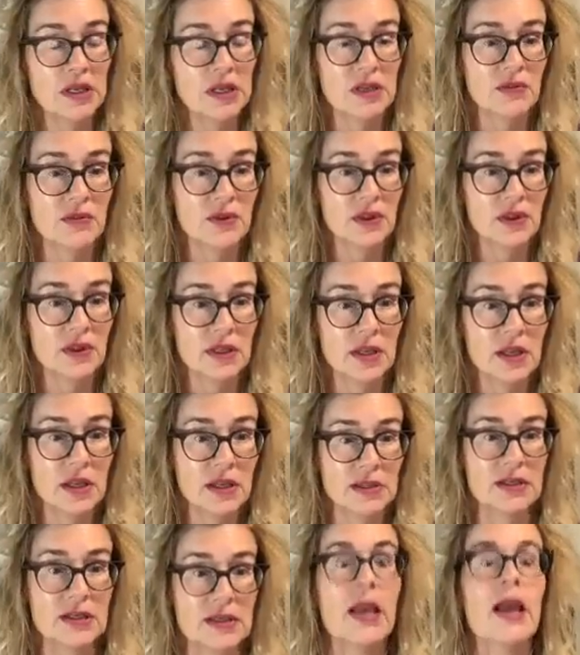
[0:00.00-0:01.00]
different
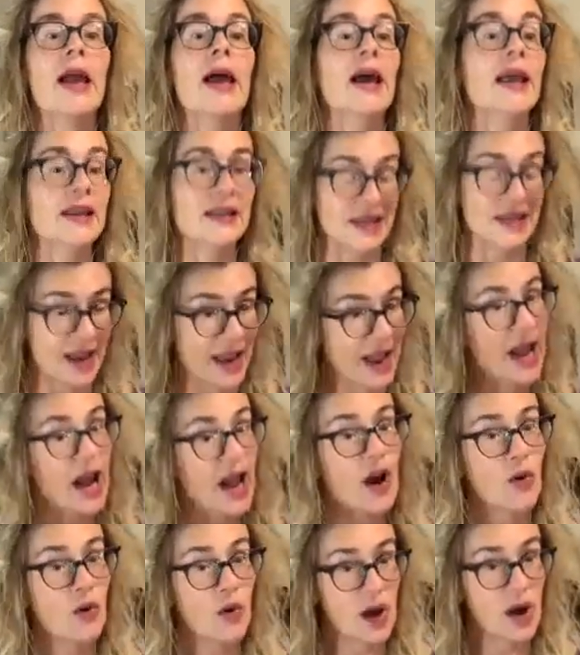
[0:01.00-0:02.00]
things.
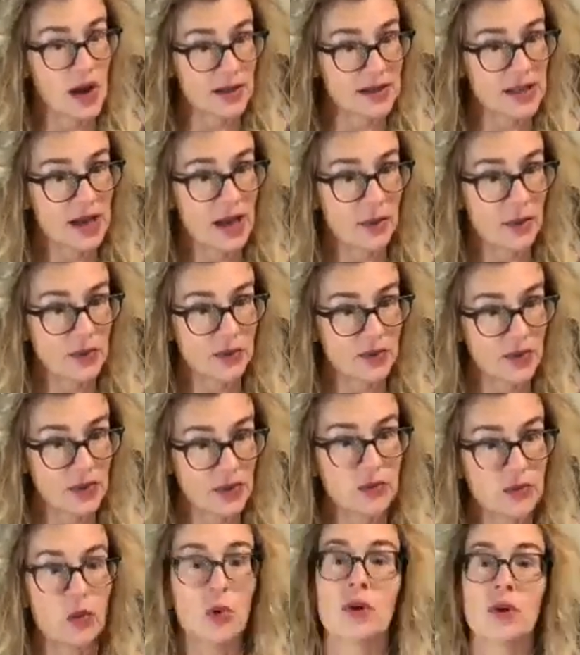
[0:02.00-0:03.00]
Now, on top of it,
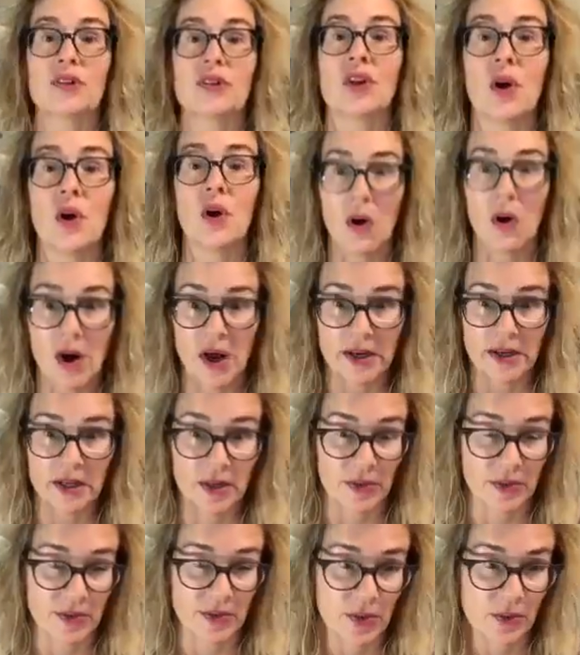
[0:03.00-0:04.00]
of course,
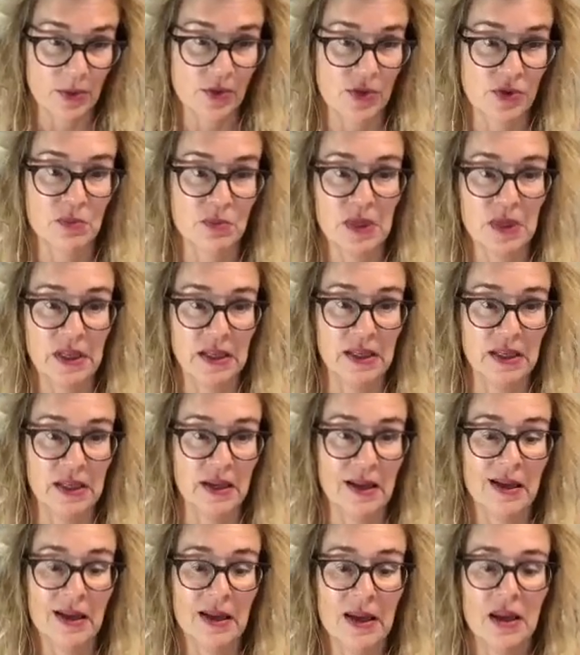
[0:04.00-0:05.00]
audio social
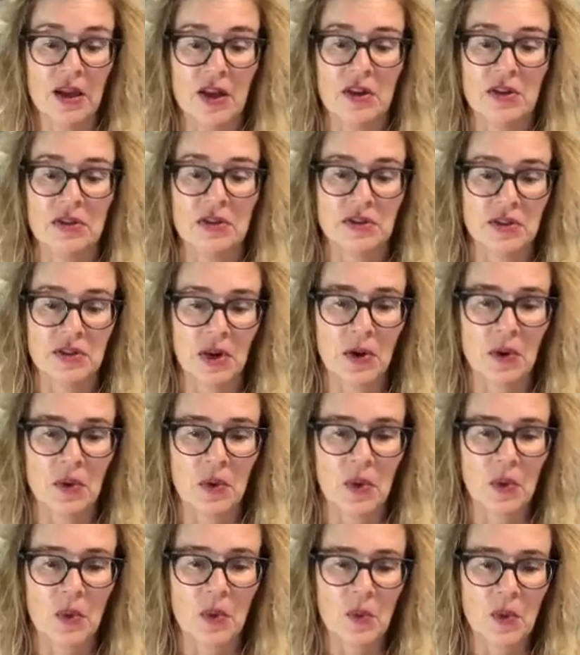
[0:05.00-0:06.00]
media. So
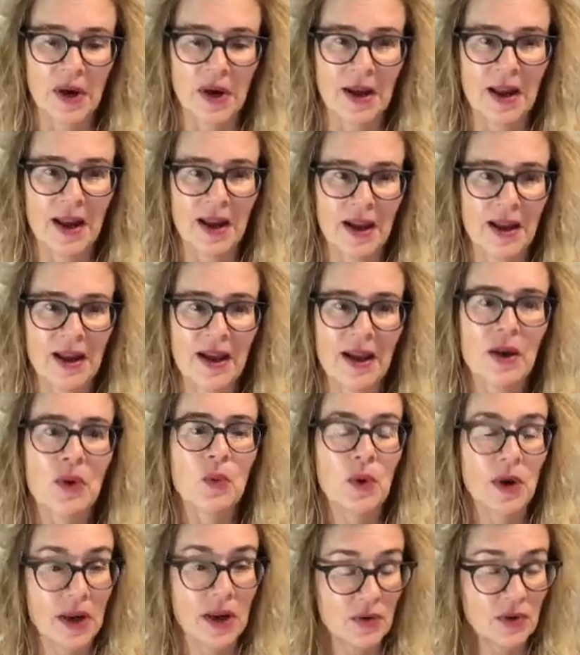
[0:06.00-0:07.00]

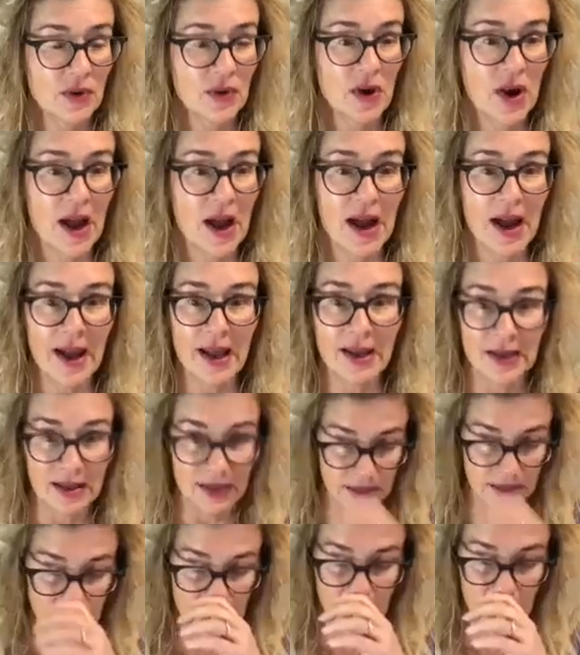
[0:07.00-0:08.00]
whenever
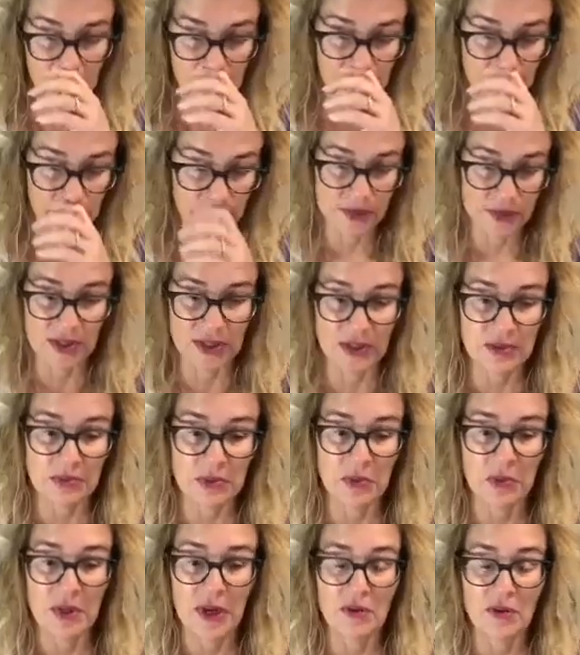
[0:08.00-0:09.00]

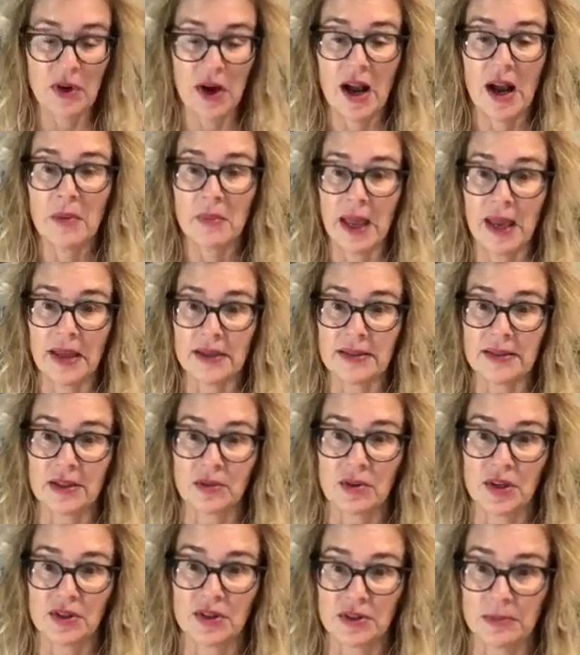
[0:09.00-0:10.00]
whenever I'm asked the
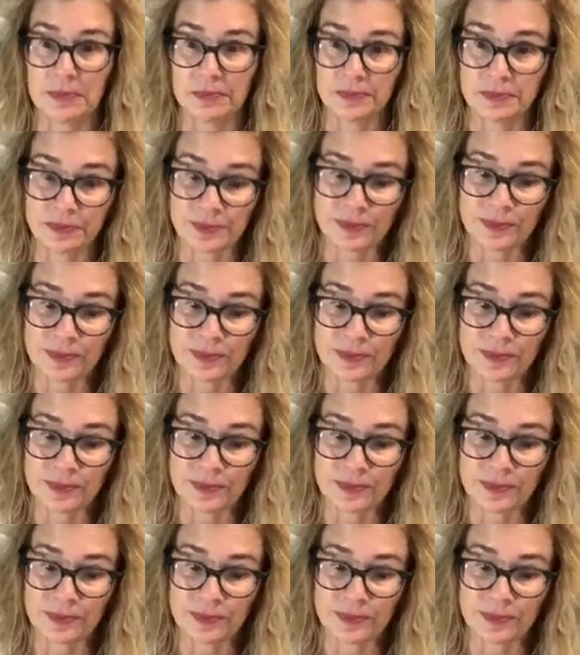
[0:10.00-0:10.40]
question,